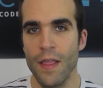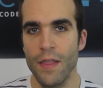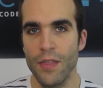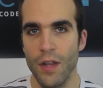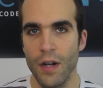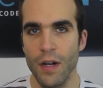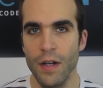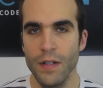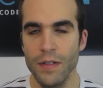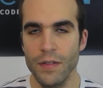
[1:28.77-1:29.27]

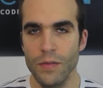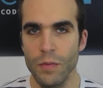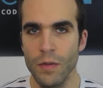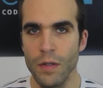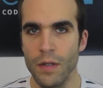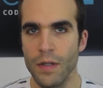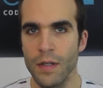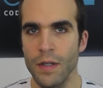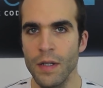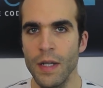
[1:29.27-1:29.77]
The last
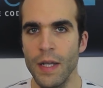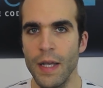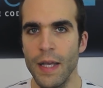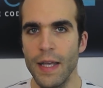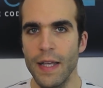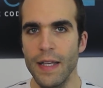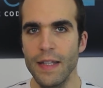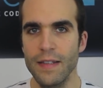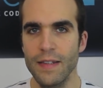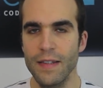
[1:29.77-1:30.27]
one
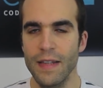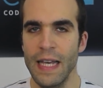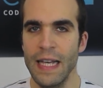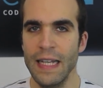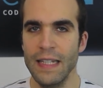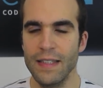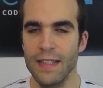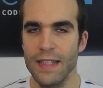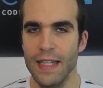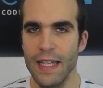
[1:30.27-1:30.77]
is
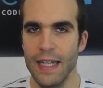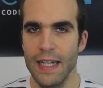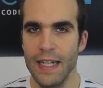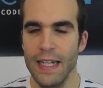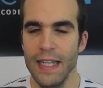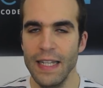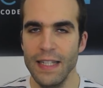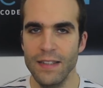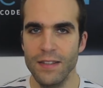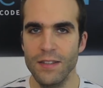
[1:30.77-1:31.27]
that it
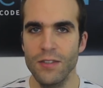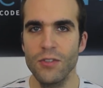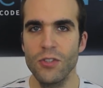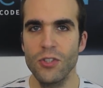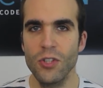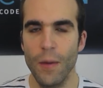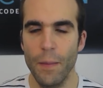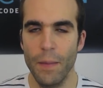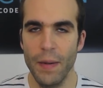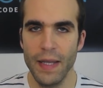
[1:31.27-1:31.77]
leads to
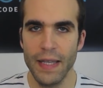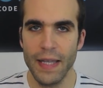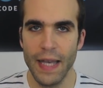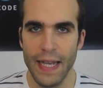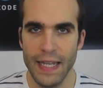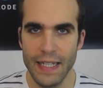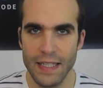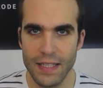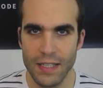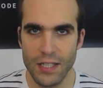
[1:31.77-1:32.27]

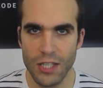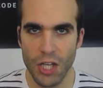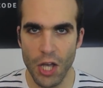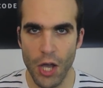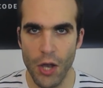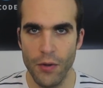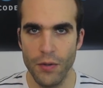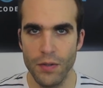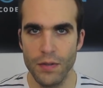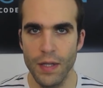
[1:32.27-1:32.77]
duplicated
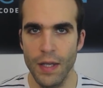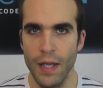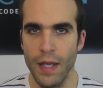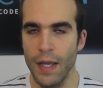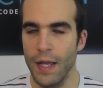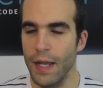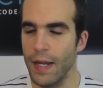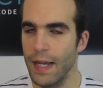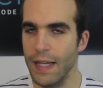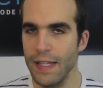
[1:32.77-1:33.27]
code.
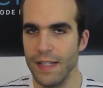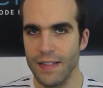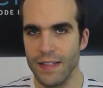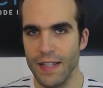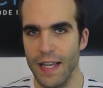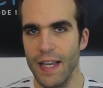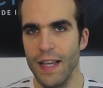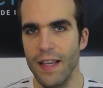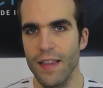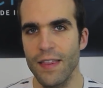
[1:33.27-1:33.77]
Let's
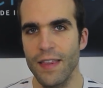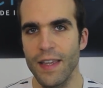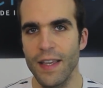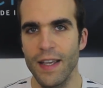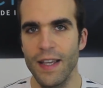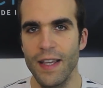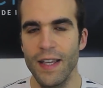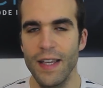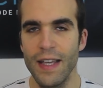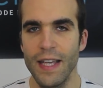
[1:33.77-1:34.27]
take
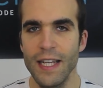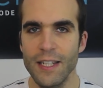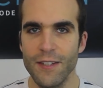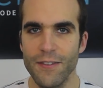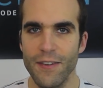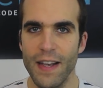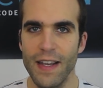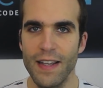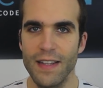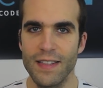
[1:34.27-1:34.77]
the
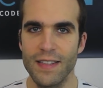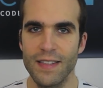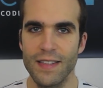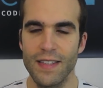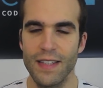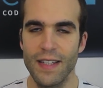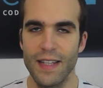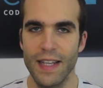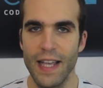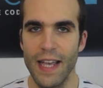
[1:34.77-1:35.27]
interface
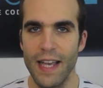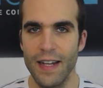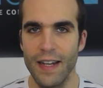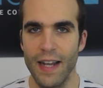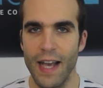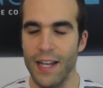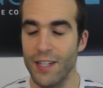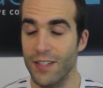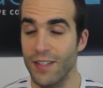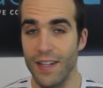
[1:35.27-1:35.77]
again.
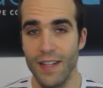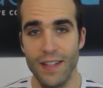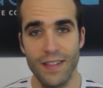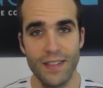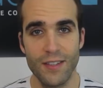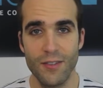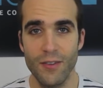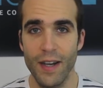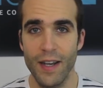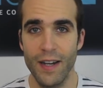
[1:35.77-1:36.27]
Actually,
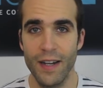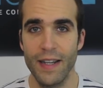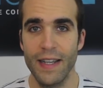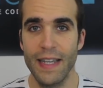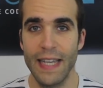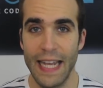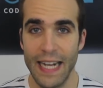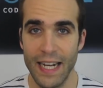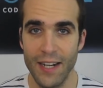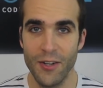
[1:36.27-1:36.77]
it's quite a
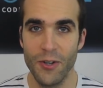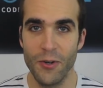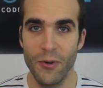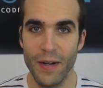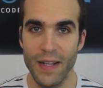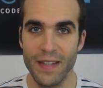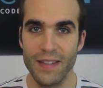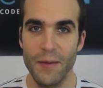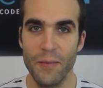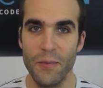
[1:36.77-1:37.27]
canonical
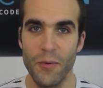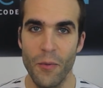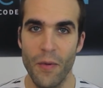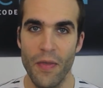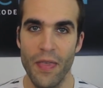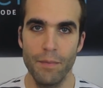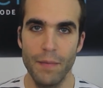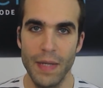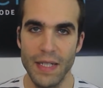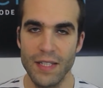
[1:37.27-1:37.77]
example
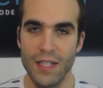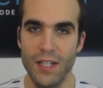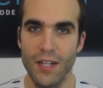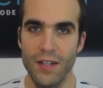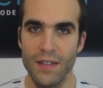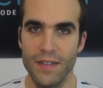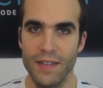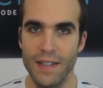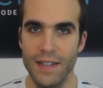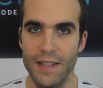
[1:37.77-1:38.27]
with
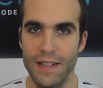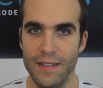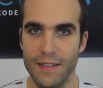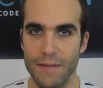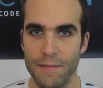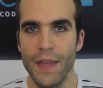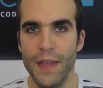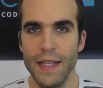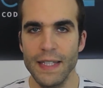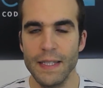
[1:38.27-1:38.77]
metaclasses.
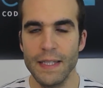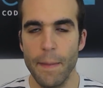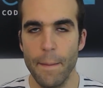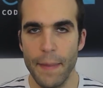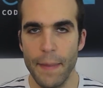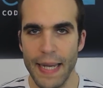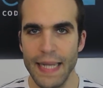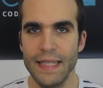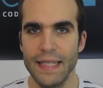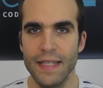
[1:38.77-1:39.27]
This
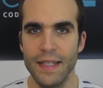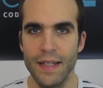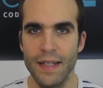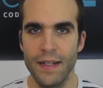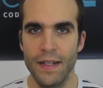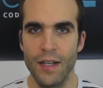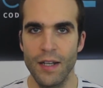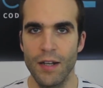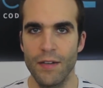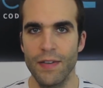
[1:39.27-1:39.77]

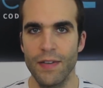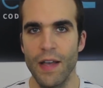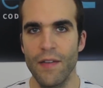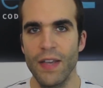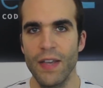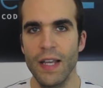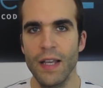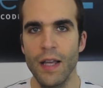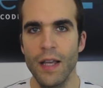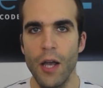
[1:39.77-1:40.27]
pattern of
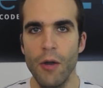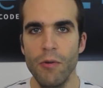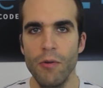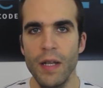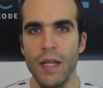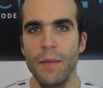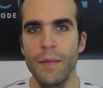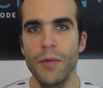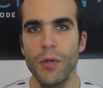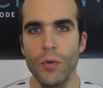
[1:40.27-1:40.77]
having
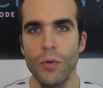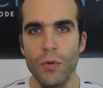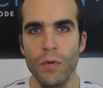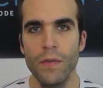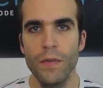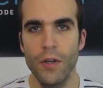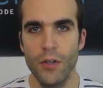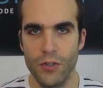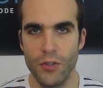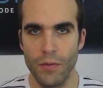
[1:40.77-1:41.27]
only pure
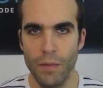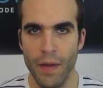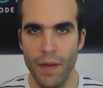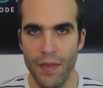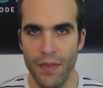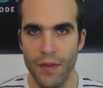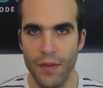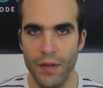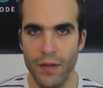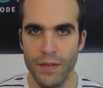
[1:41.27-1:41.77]
virtual
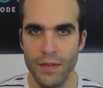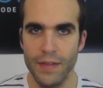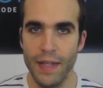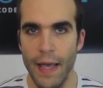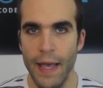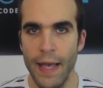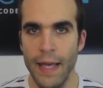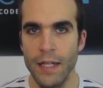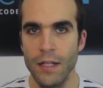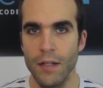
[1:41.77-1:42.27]
methods
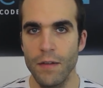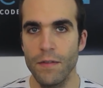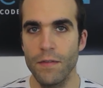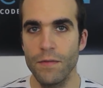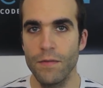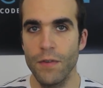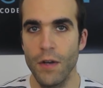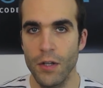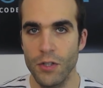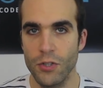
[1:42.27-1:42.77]
and a
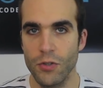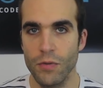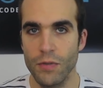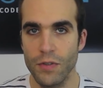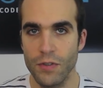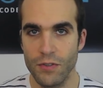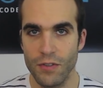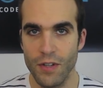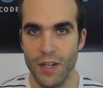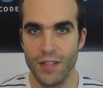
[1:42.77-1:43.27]
virtual
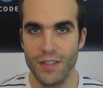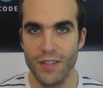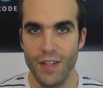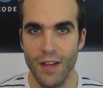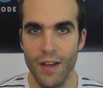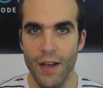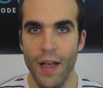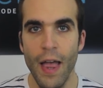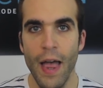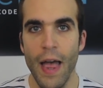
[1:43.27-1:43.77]

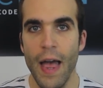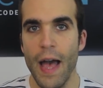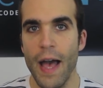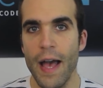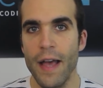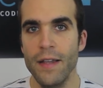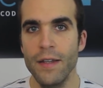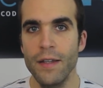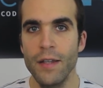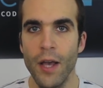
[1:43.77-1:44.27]
destructor
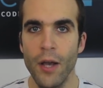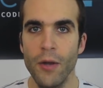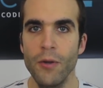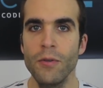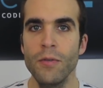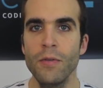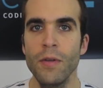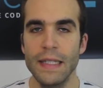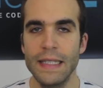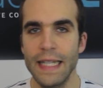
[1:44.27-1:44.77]
and
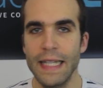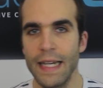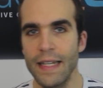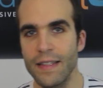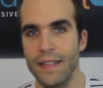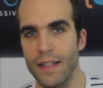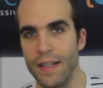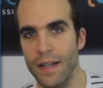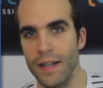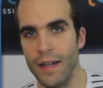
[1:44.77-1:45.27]
no
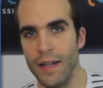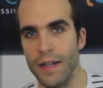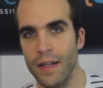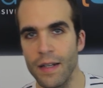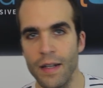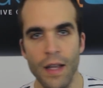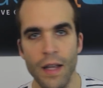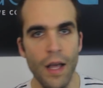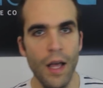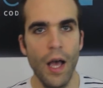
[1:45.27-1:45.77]
data
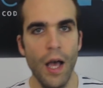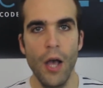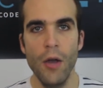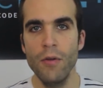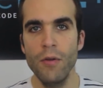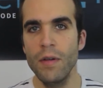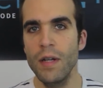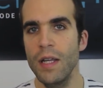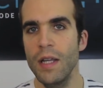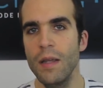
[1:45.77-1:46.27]
and
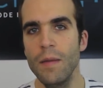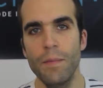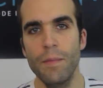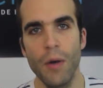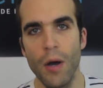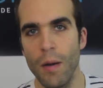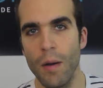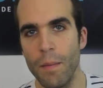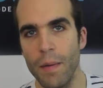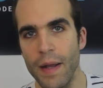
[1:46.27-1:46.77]
only
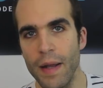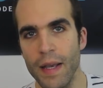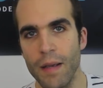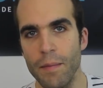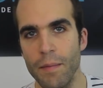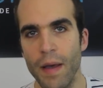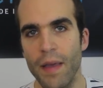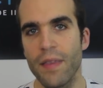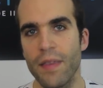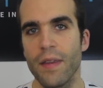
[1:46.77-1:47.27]
public
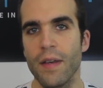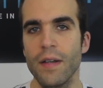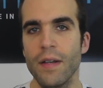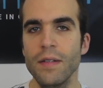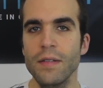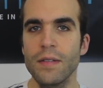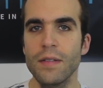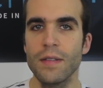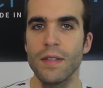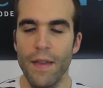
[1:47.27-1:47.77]

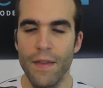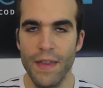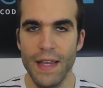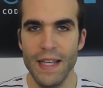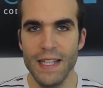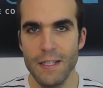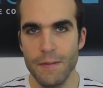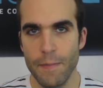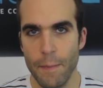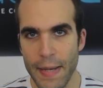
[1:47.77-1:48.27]
methods,
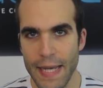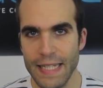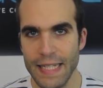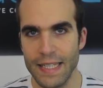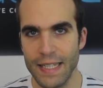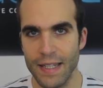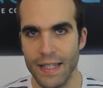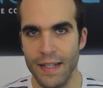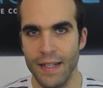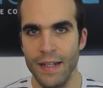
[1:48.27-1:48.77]
this
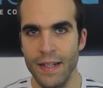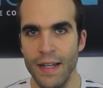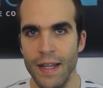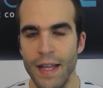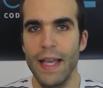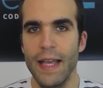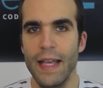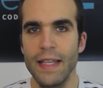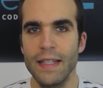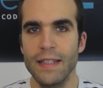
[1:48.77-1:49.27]
pattern
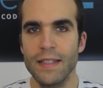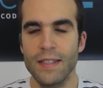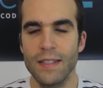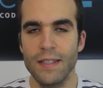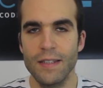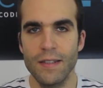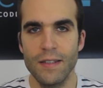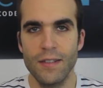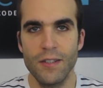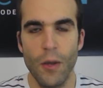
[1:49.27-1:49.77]

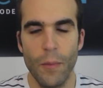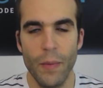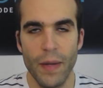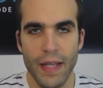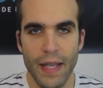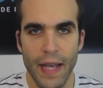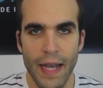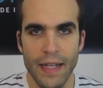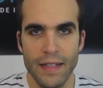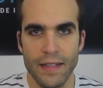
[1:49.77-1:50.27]
is
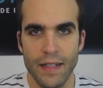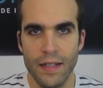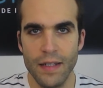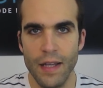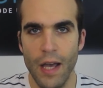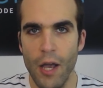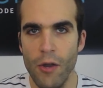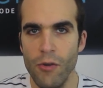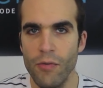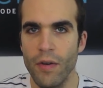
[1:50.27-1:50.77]
duplicated
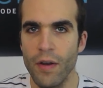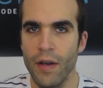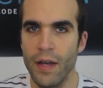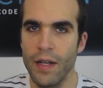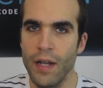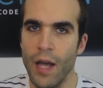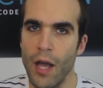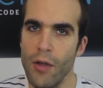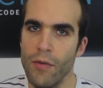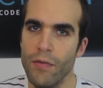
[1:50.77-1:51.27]
over
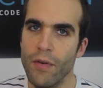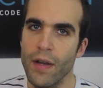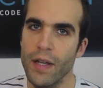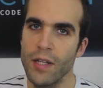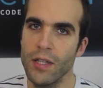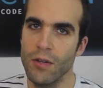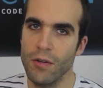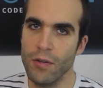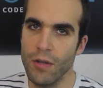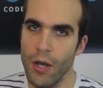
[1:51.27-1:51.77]
and over
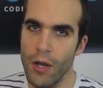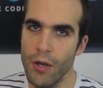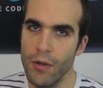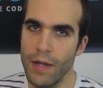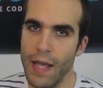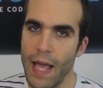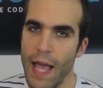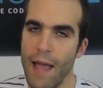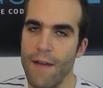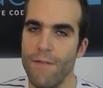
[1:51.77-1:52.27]
in your
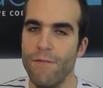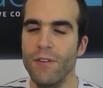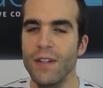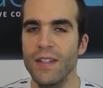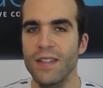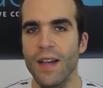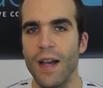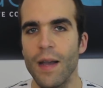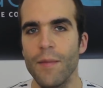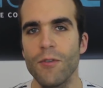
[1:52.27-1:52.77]
code every
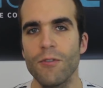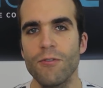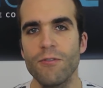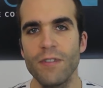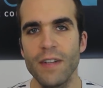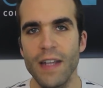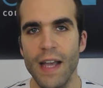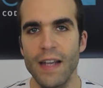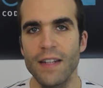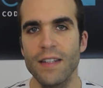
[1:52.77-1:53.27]
time you
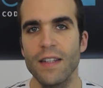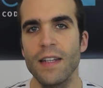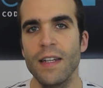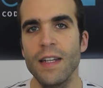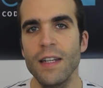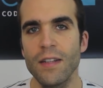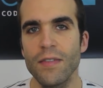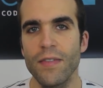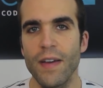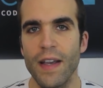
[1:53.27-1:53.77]
create an
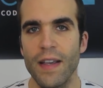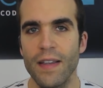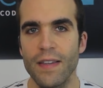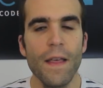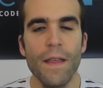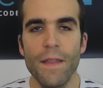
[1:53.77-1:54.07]
interface.